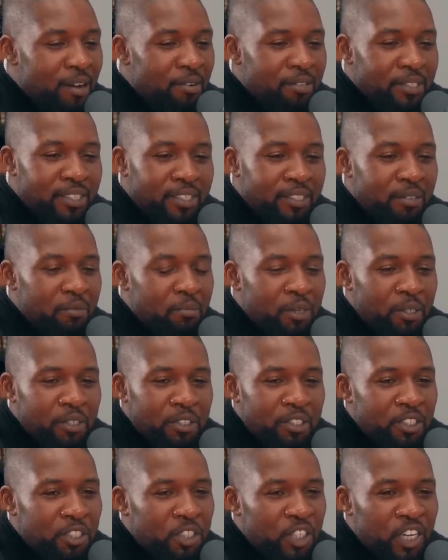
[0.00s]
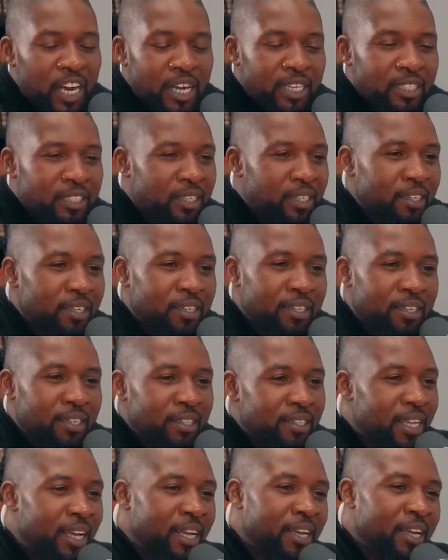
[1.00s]
that was the most tragic
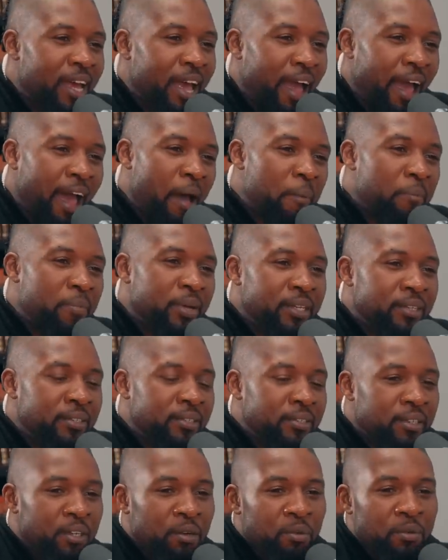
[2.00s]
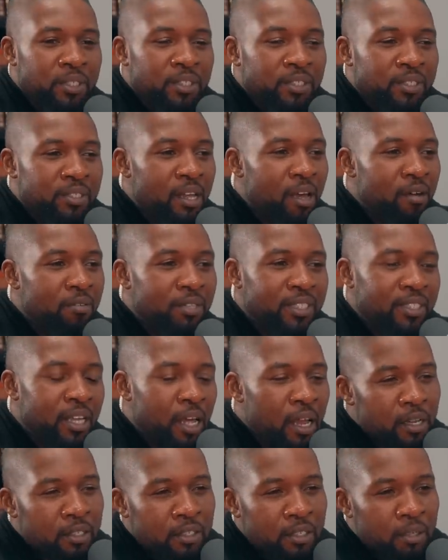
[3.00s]
thing that happened. It was
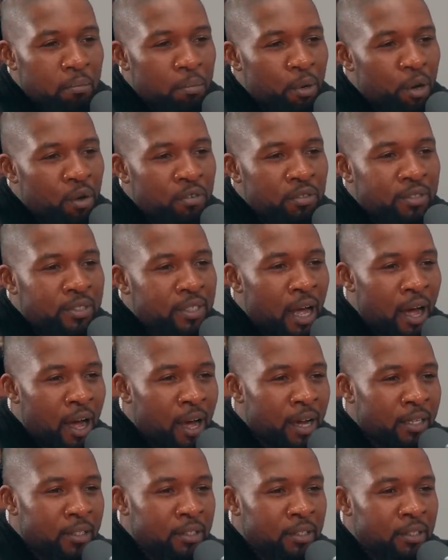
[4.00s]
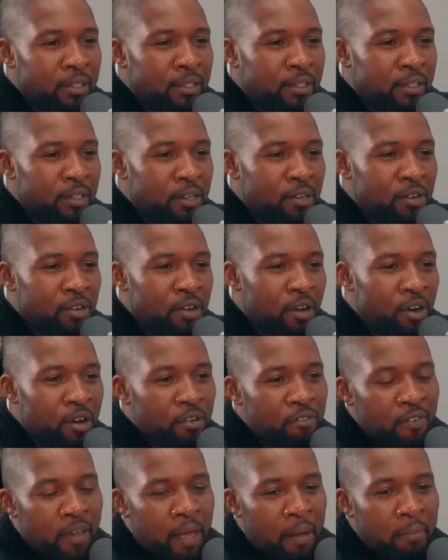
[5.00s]
devastating to both sides, you know,
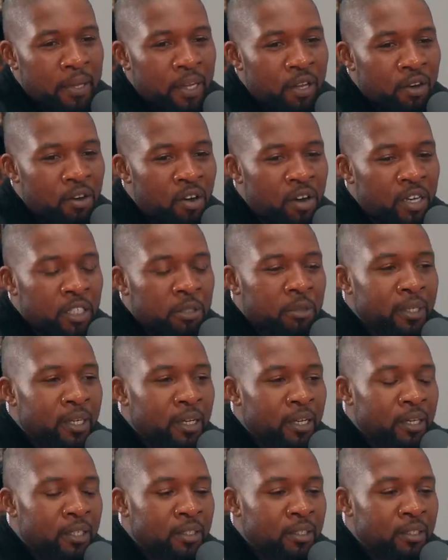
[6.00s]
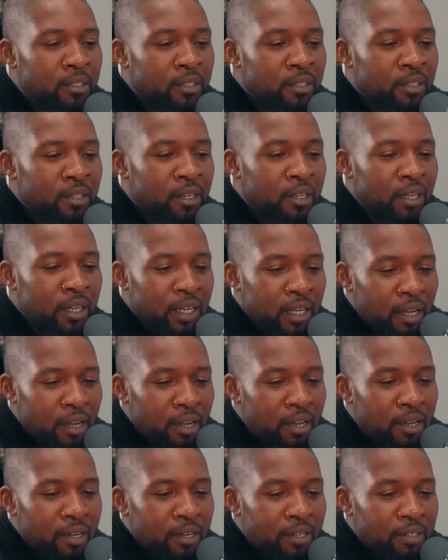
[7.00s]
her family and ours, because
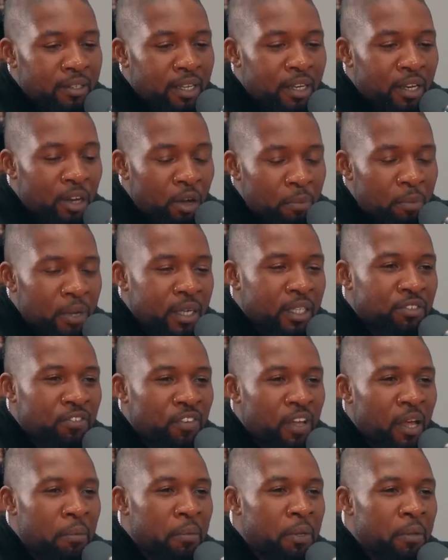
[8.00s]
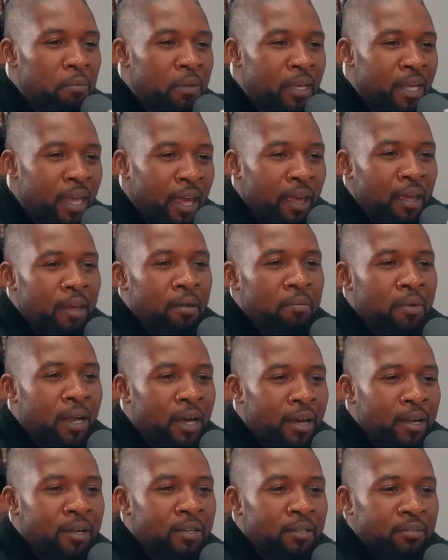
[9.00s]
the Lopes family
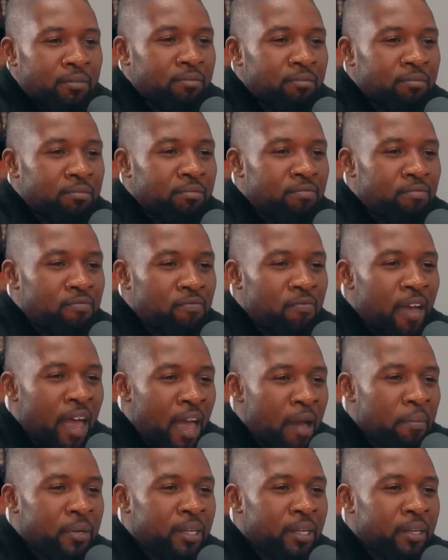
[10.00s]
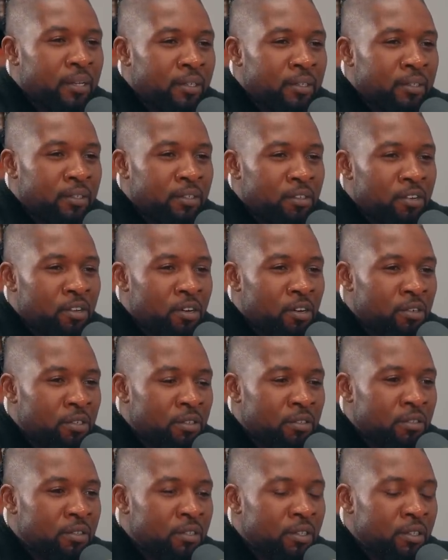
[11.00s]
became like family, you
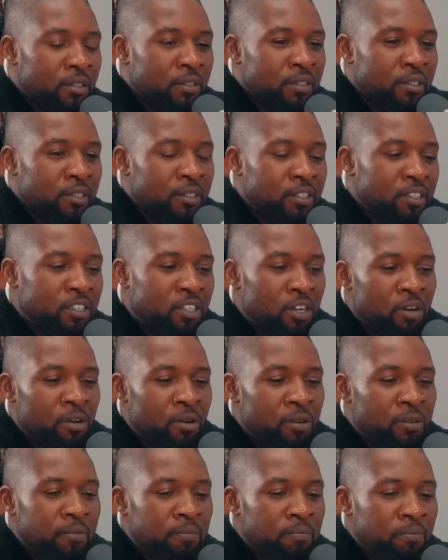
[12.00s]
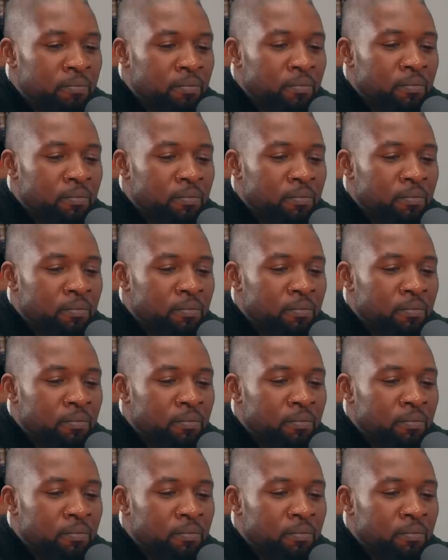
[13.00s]
know. So